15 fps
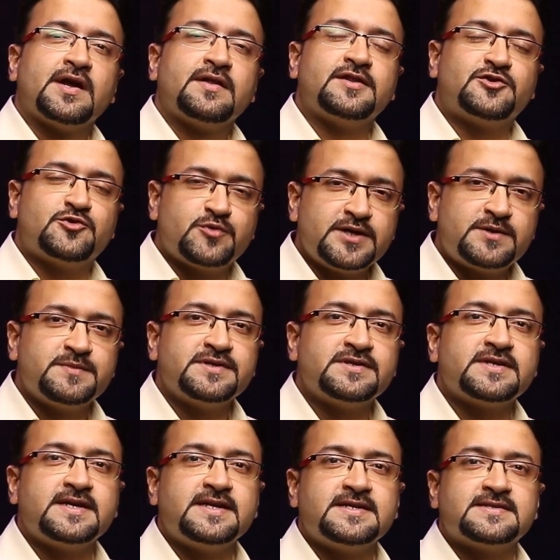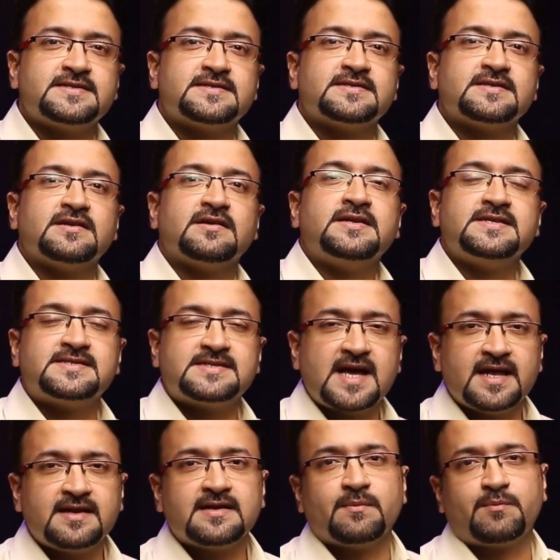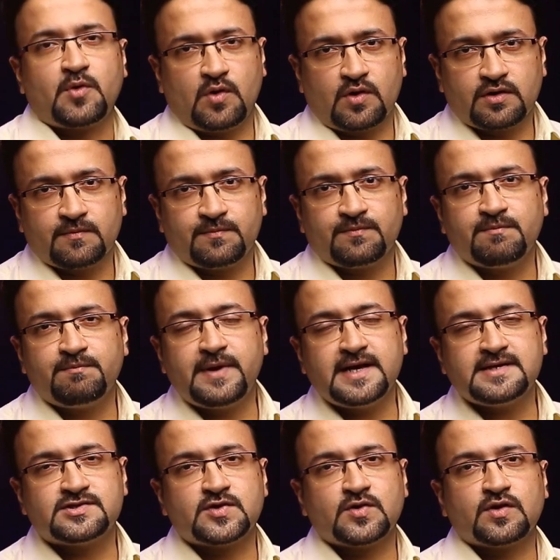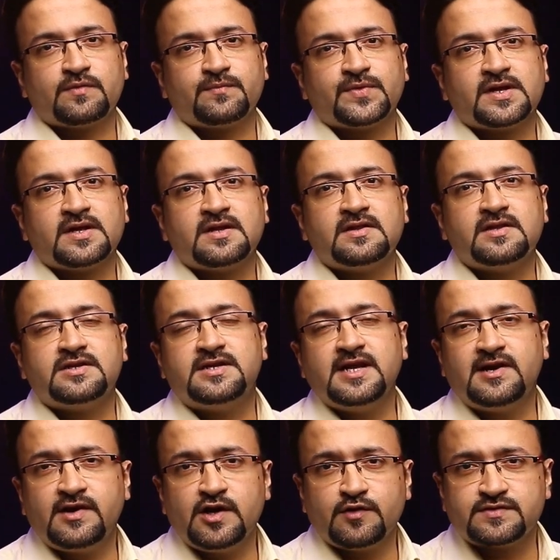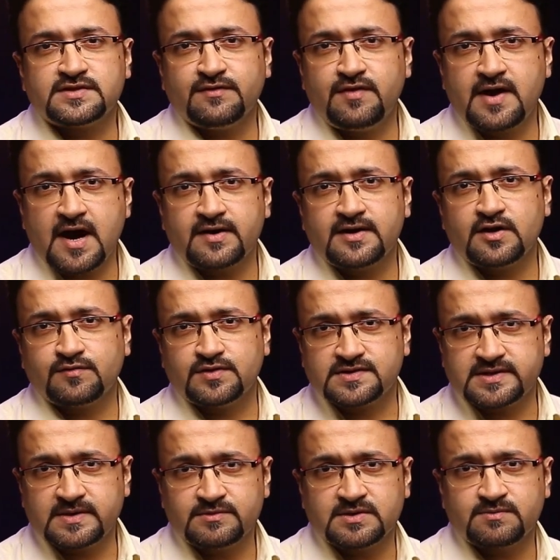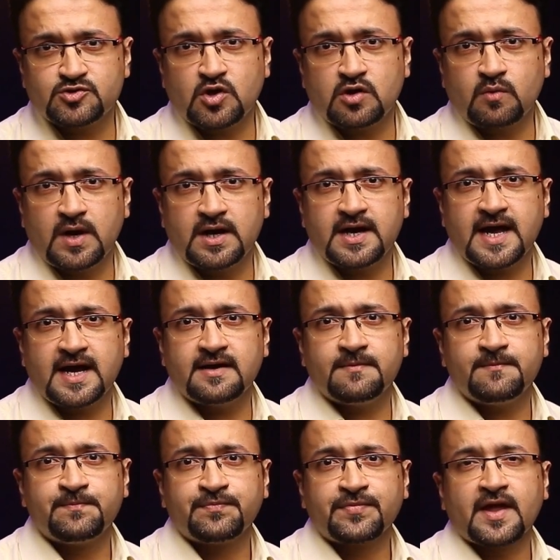The treatment is decided upon based on the degree of severity of the symptoms on one hand